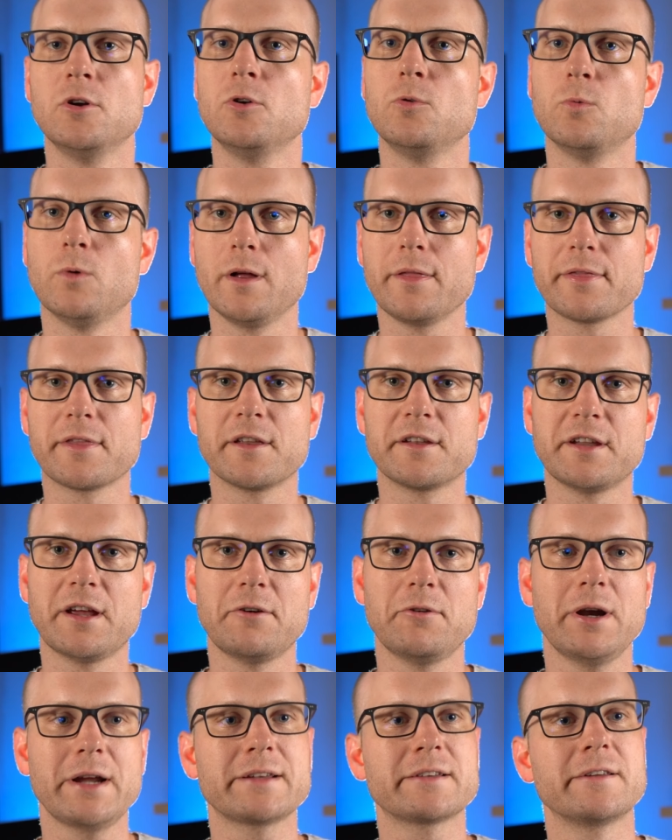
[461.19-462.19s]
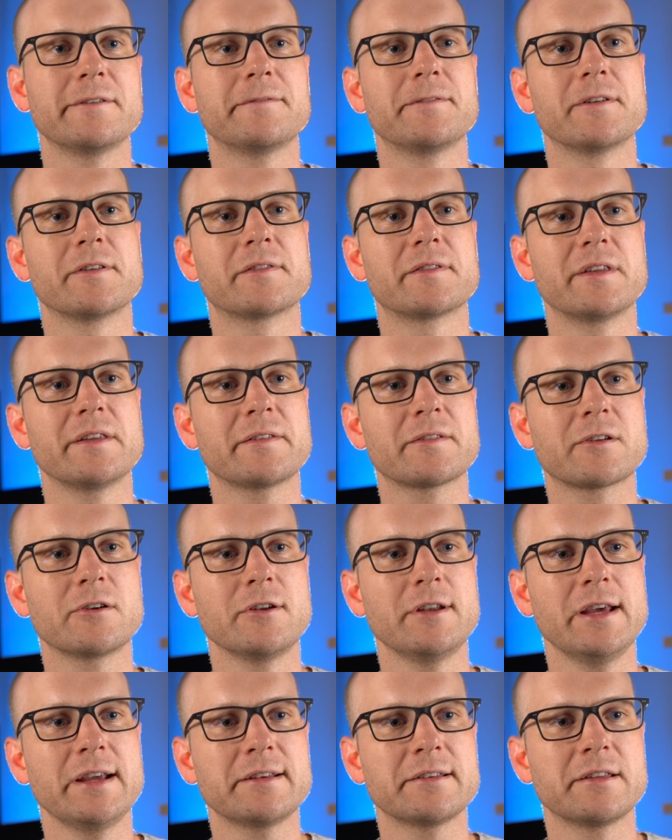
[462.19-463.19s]
When the directive is
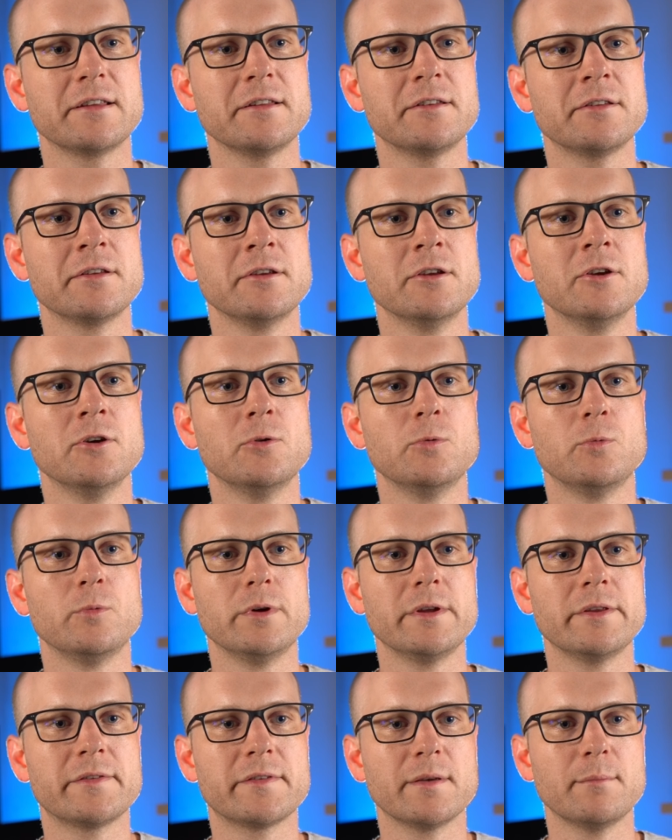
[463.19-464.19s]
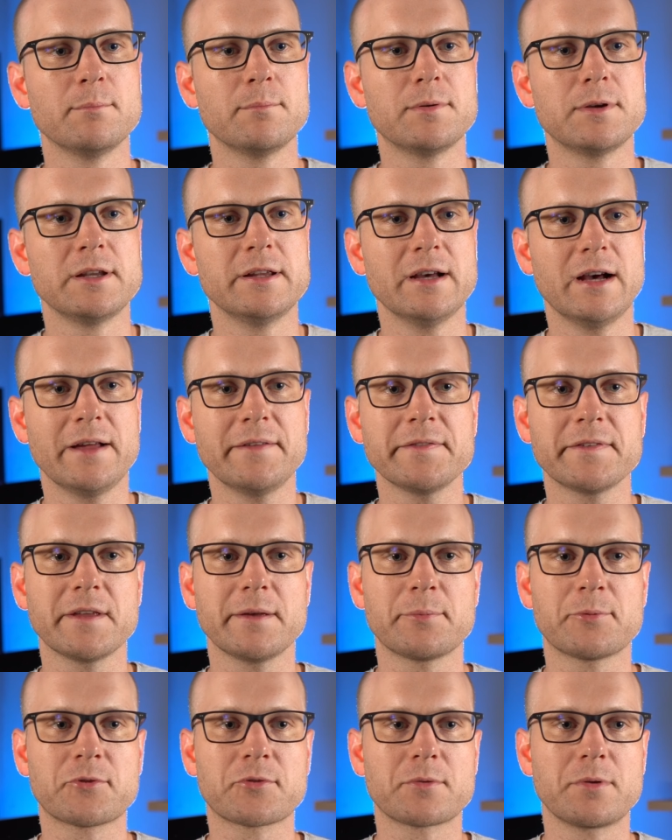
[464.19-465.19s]
disconnected, we simply
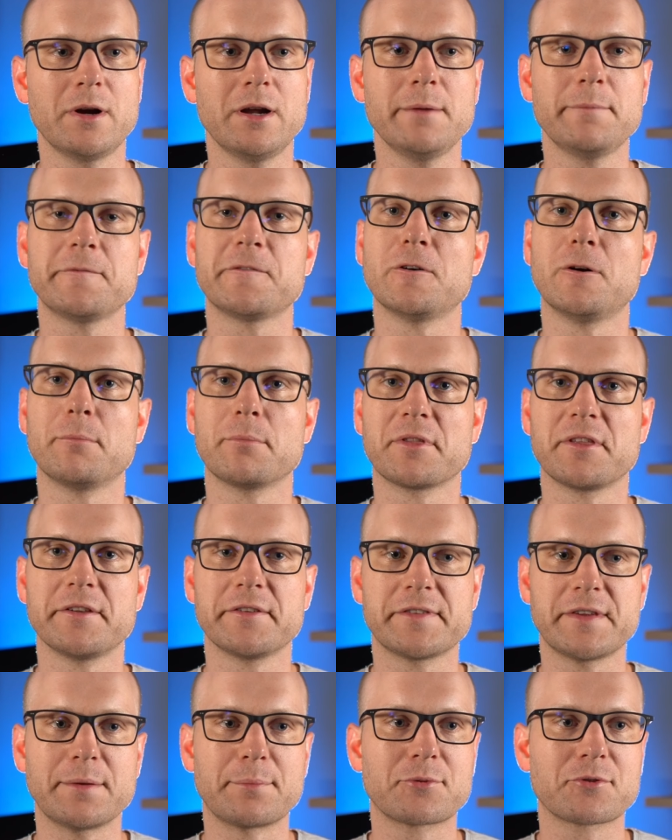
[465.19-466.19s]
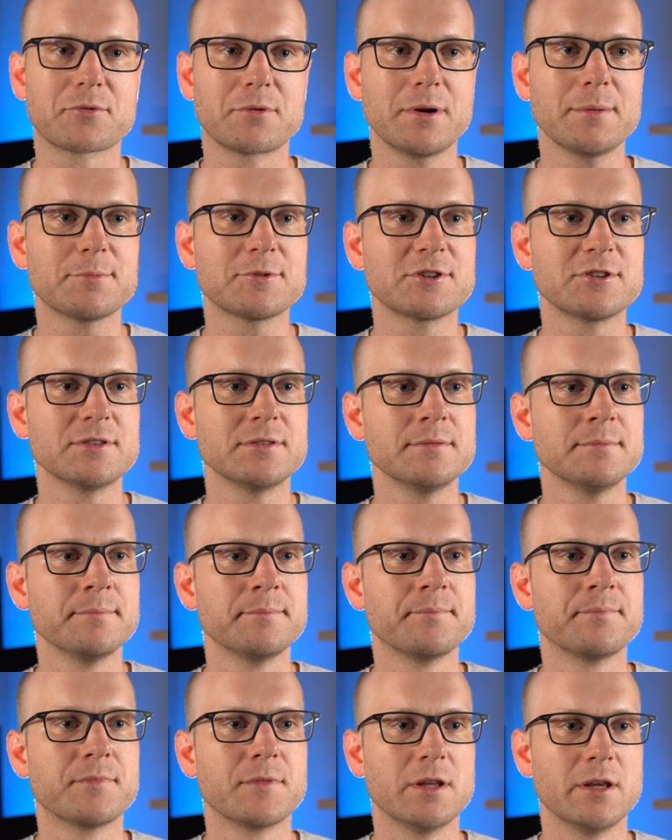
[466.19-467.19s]
unsubscribe from the subscription,
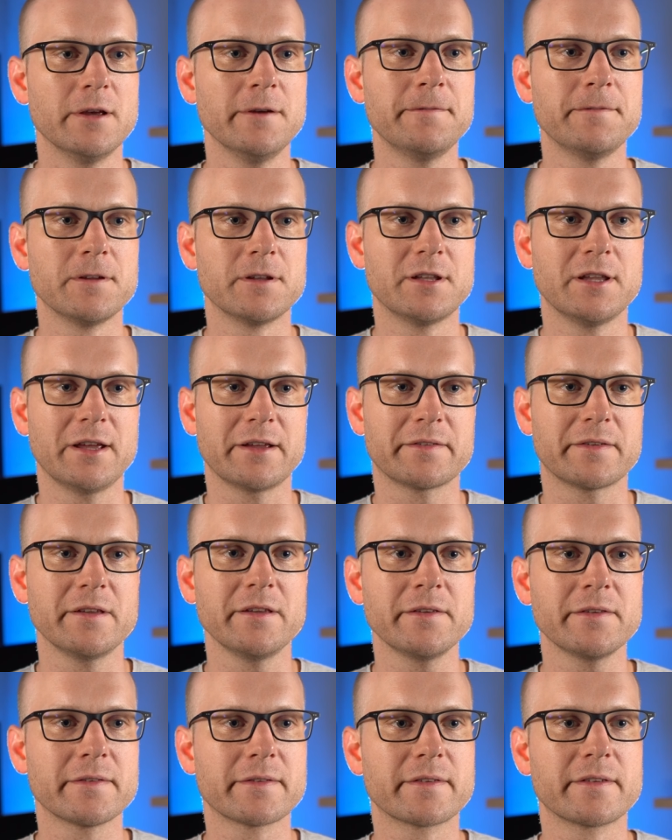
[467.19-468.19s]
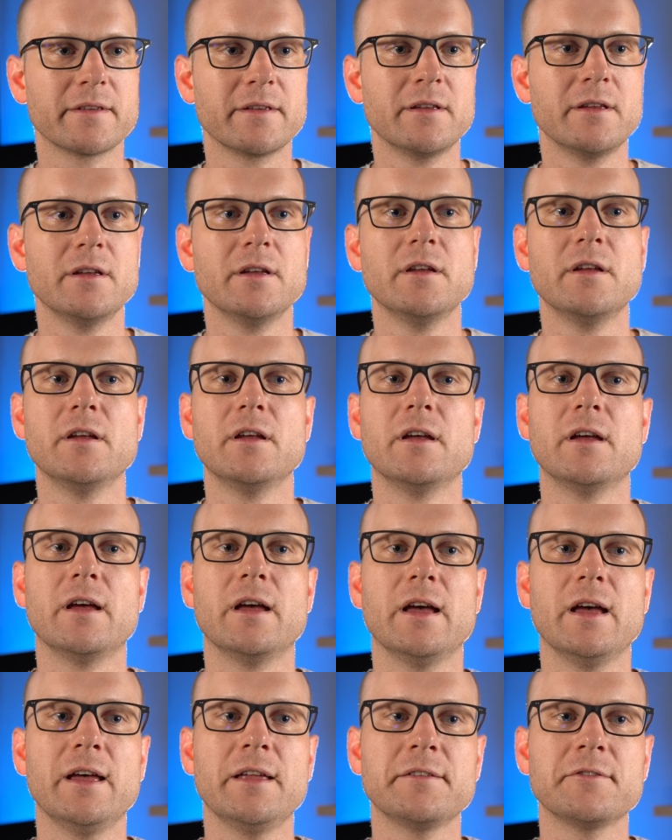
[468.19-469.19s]
if it exists,
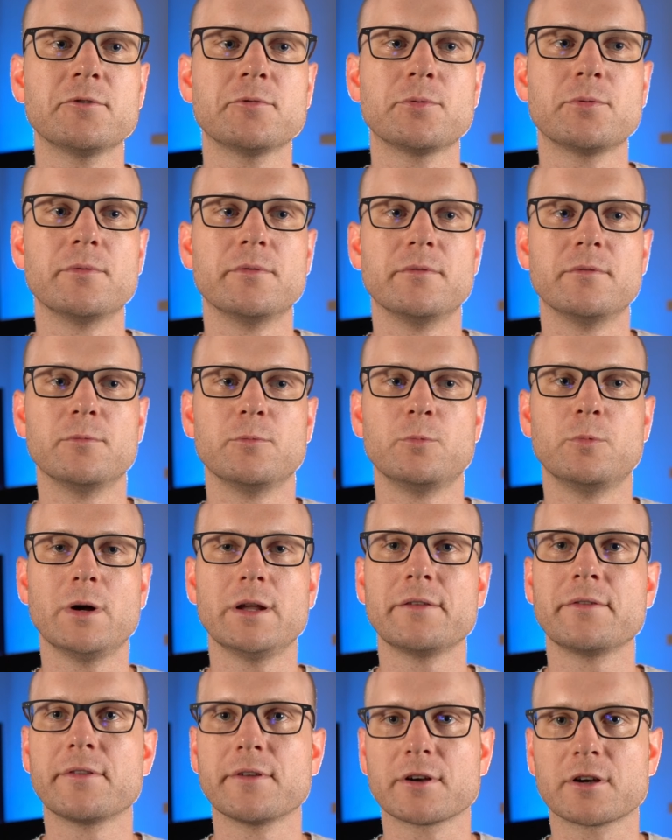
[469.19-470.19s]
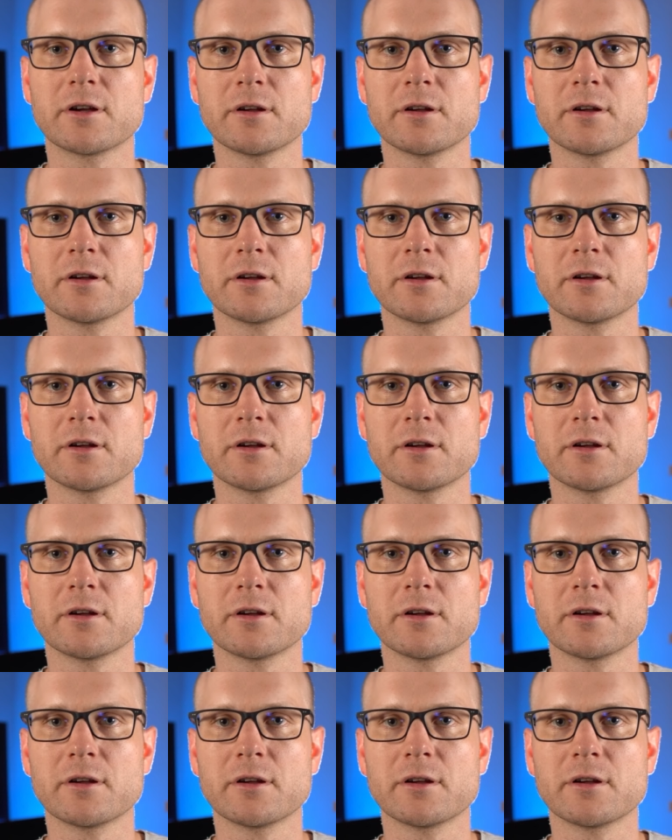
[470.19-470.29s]
and when the